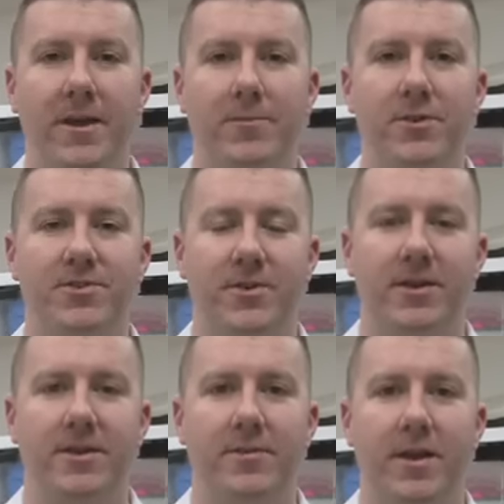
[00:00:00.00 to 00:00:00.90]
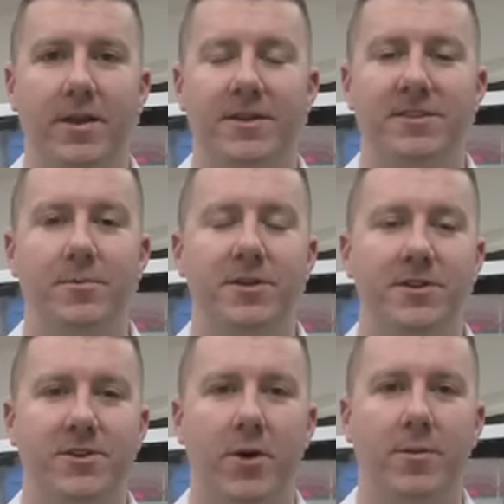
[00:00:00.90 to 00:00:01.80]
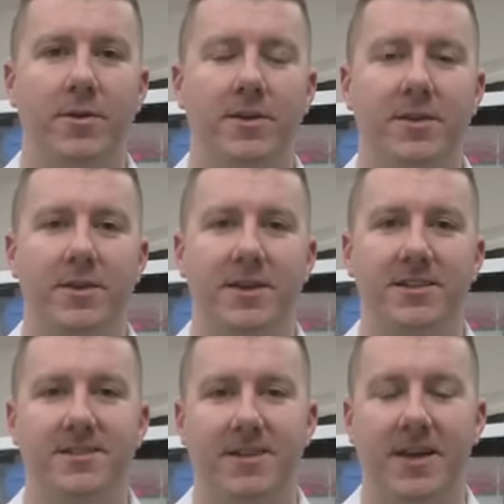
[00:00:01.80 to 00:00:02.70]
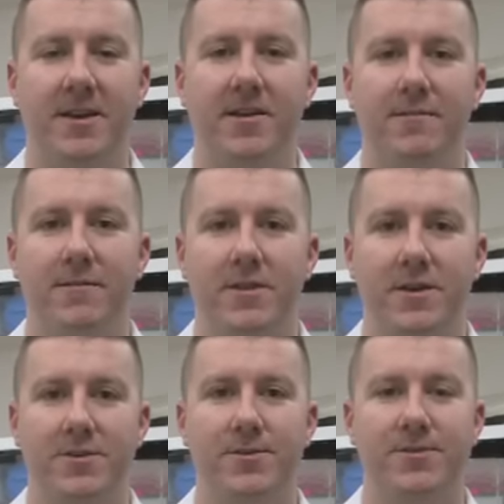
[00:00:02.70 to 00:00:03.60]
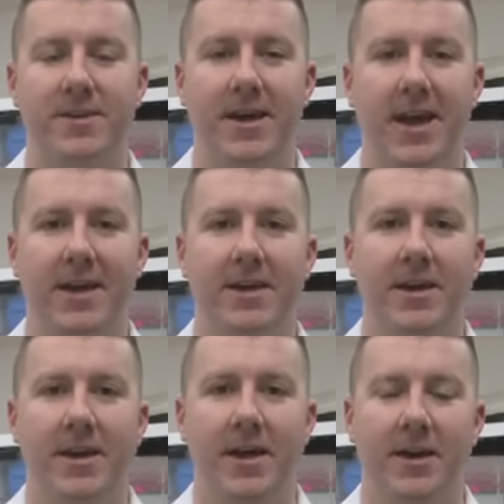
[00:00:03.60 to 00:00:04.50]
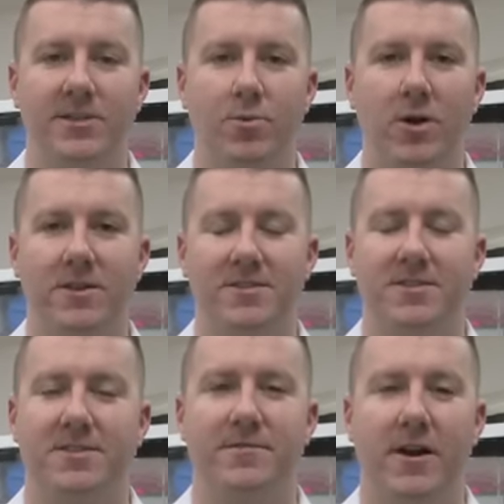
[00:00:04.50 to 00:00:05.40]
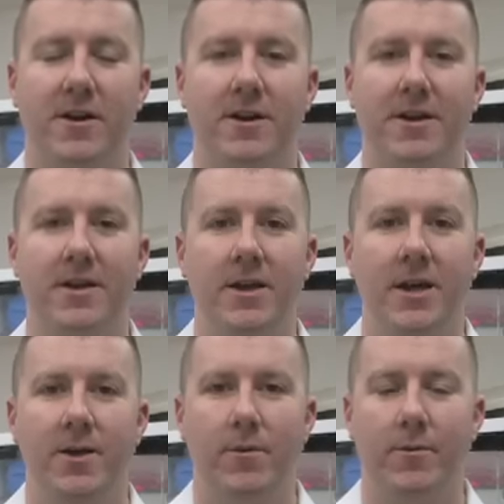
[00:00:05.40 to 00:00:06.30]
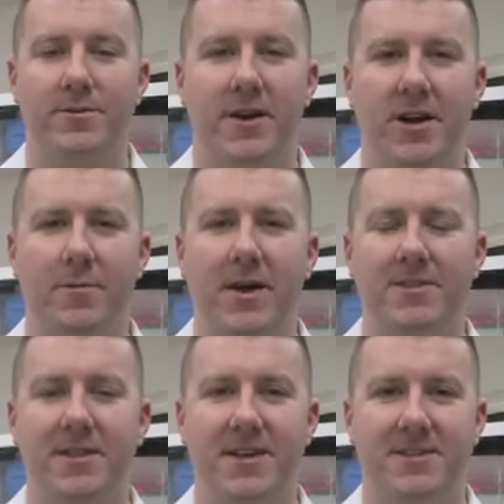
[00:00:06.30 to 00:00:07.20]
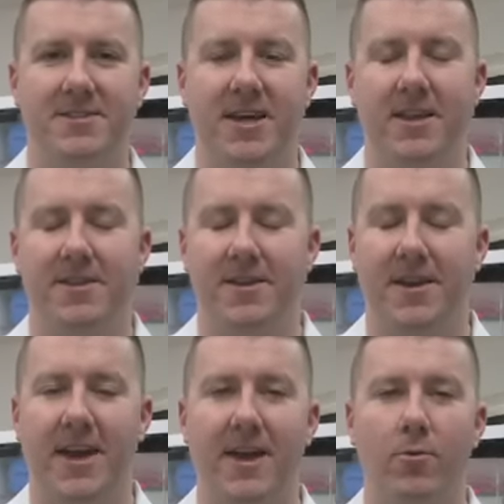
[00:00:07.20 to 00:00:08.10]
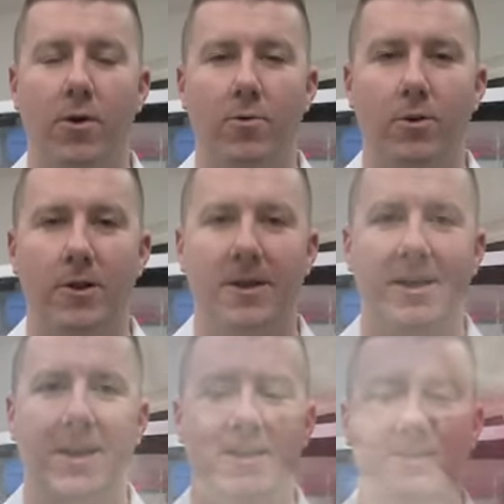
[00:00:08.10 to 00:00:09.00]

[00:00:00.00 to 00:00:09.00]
they can be treated, it needs to be determined the extent of the tooth decay and as well as the severity. When we talk about the extent of the decay, what we're looking at